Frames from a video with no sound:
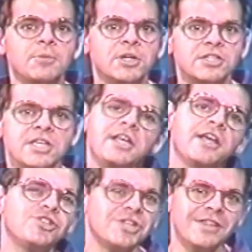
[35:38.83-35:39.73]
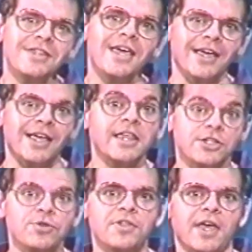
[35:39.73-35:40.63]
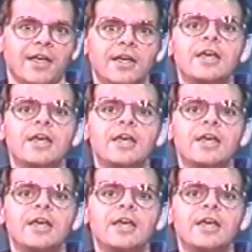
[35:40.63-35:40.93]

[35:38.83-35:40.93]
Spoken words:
Because teenagers can think, and they do think.